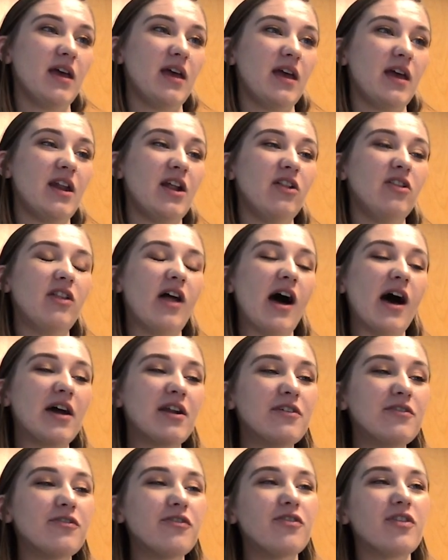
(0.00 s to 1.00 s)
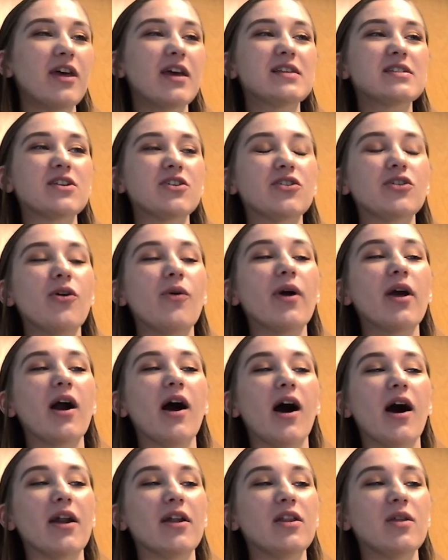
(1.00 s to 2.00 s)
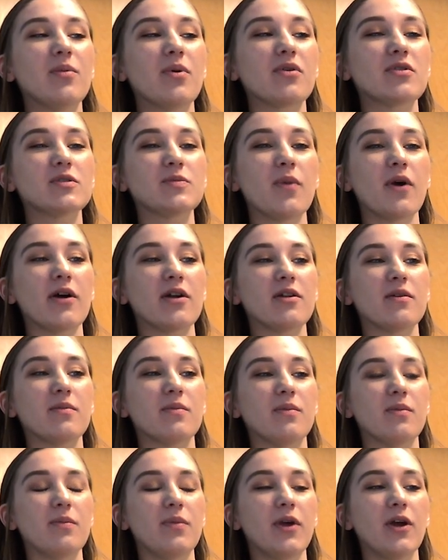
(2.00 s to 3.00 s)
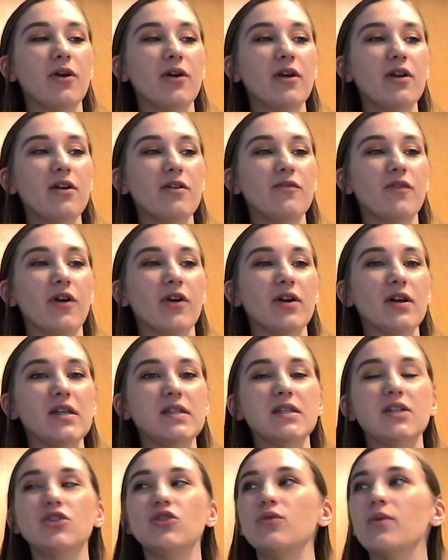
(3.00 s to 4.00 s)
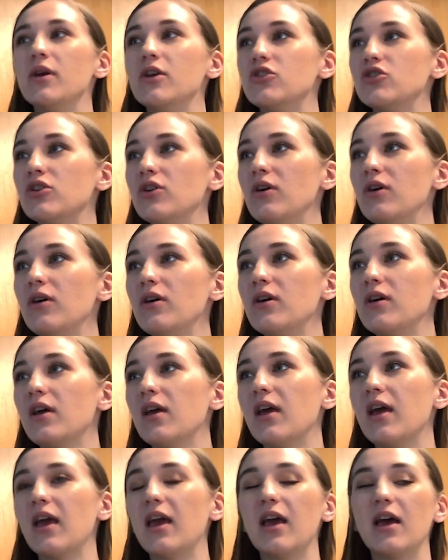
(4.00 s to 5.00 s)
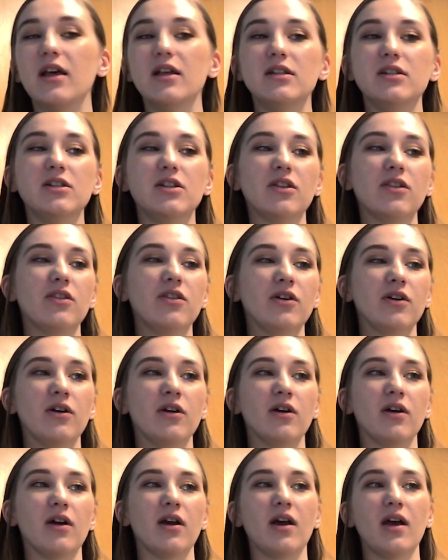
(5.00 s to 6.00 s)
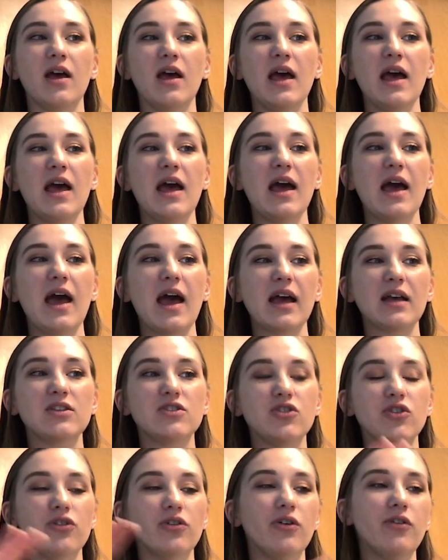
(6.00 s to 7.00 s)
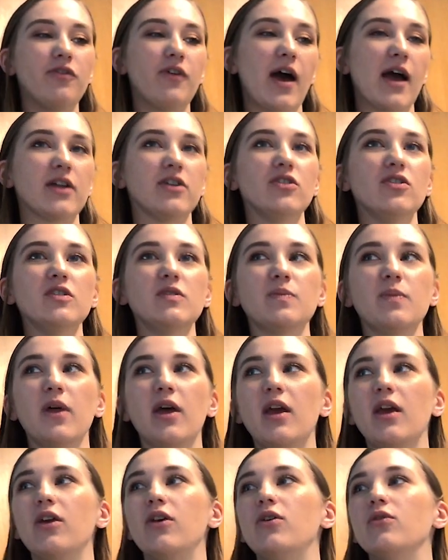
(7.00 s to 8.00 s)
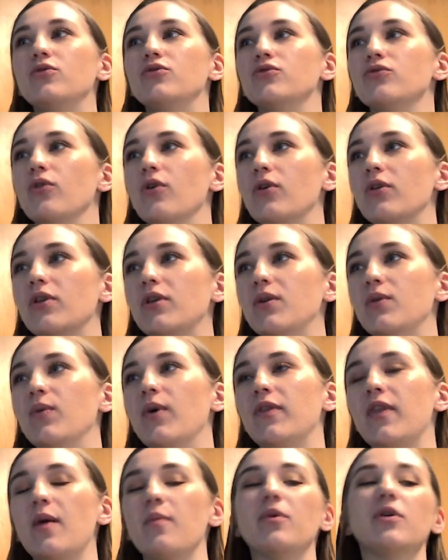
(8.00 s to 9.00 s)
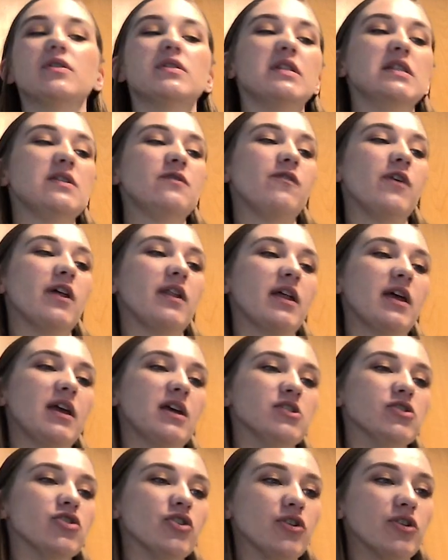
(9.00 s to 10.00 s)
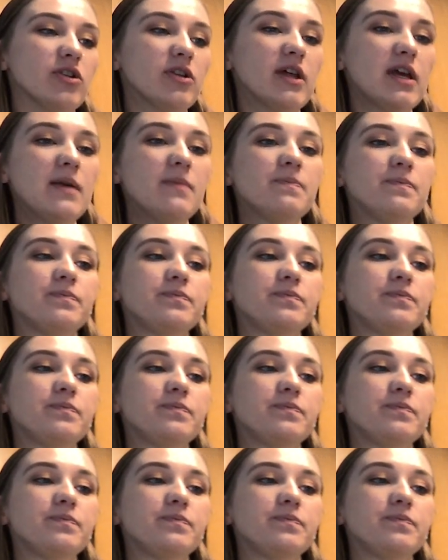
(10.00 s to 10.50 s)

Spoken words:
And a lot of things that are going on in the postpartum period are very situational, and they're external factors playing a huge role in what that person's feeling internally.